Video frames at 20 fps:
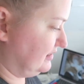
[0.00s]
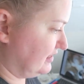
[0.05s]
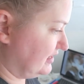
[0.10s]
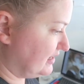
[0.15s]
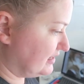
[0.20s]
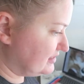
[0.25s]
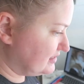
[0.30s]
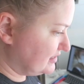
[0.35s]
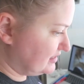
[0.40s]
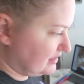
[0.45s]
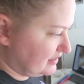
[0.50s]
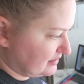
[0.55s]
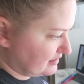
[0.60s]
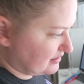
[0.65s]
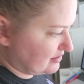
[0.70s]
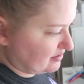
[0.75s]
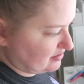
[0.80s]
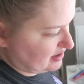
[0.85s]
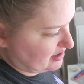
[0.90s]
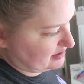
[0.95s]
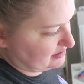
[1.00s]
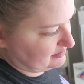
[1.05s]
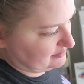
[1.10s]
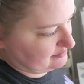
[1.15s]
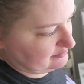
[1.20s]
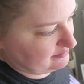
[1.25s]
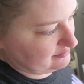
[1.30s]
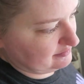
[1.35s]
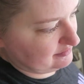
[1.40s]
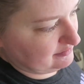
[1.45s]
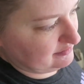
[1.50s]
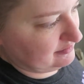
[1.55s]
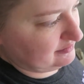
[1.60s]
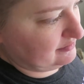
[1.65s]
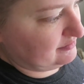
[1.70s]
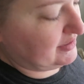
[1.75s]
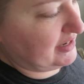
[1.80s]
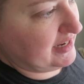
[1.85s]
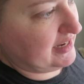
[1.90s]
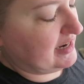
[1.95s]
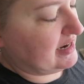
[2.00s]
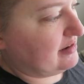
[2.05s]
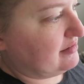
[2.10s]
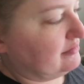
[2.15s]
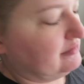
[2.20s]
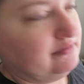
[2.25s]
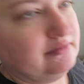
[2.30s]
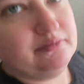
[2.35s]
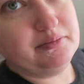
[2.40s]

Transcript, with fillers: He doesn't need to go out right now,